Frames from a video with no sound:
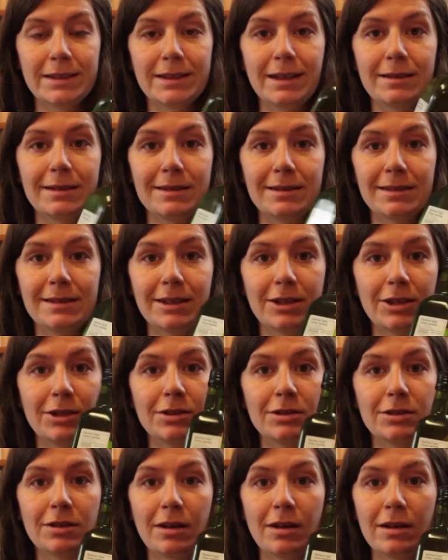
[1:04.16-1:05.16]
that the
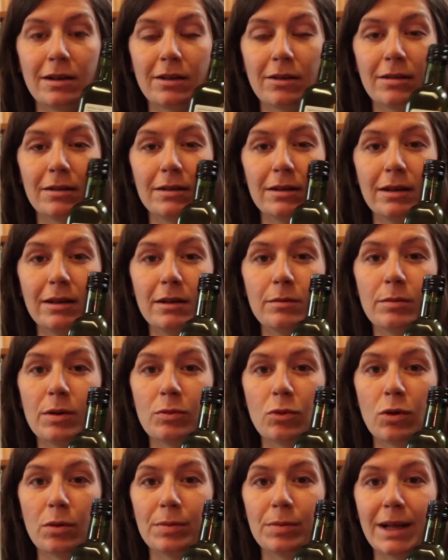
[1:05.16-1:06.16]
stickers on it are a little
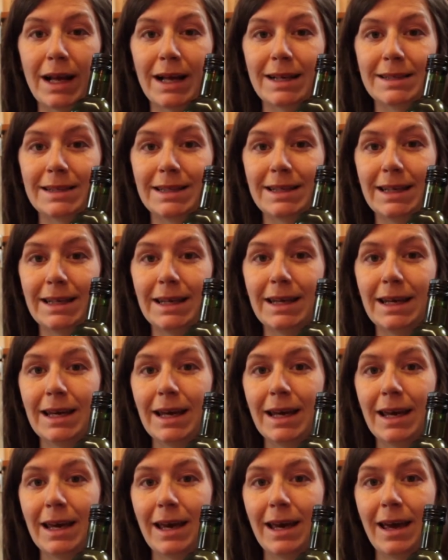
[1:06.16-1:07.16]
bit more plasticky
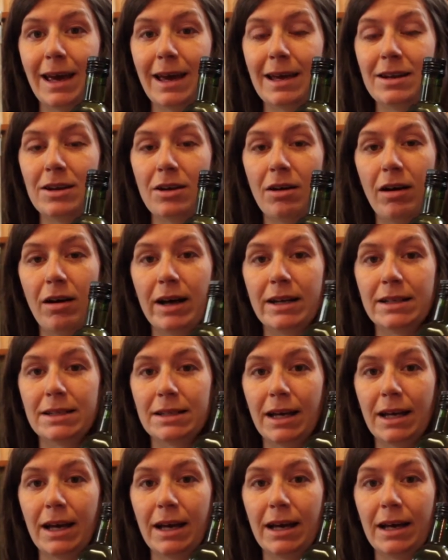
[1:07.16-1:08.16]
and not
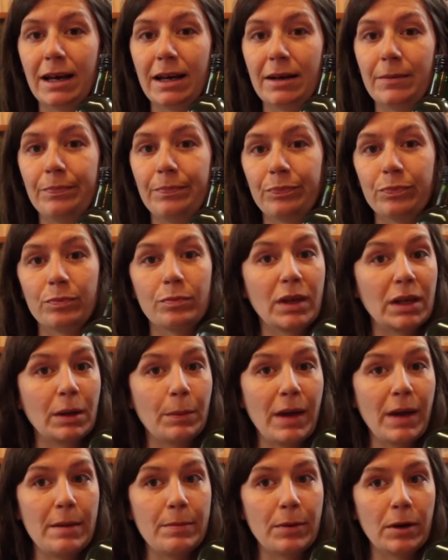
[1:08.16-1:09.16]
like a
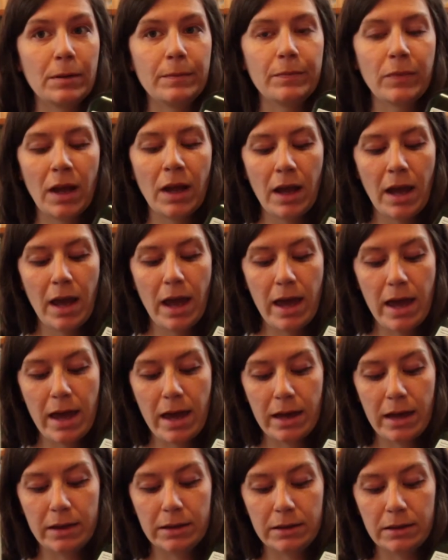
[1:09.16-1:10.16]
paper.
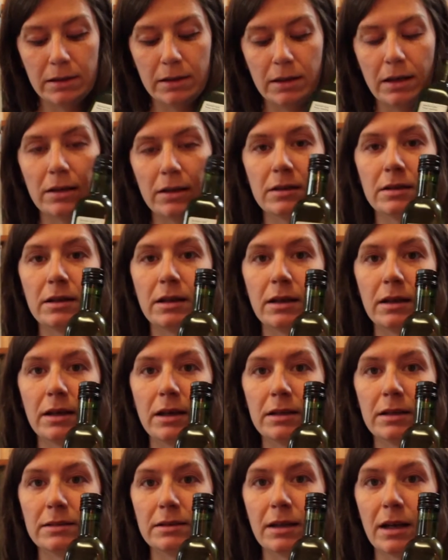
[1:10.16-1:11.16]
And the other thing
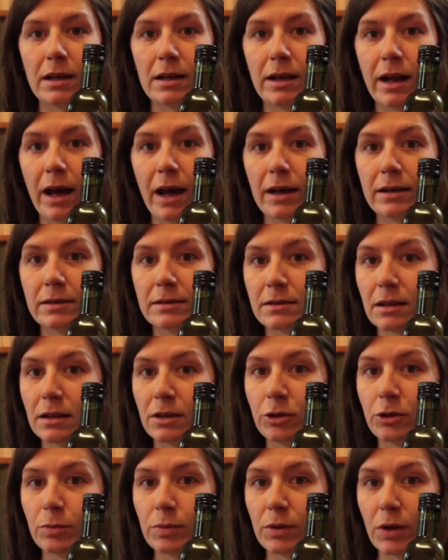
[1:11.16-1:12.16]
is that it has the
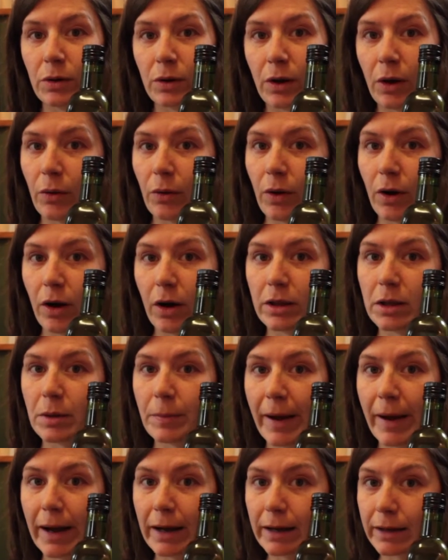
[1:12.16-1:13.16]
Loop logo on the
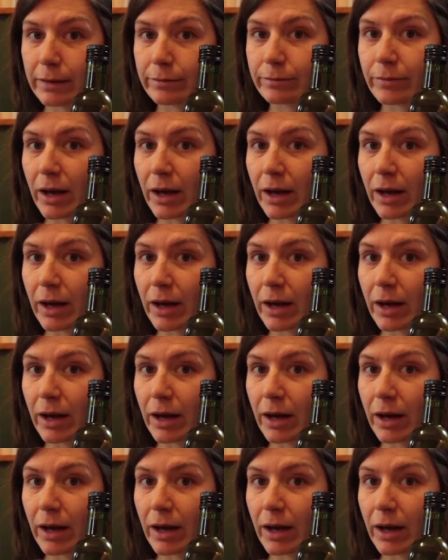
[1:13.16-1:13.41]
back.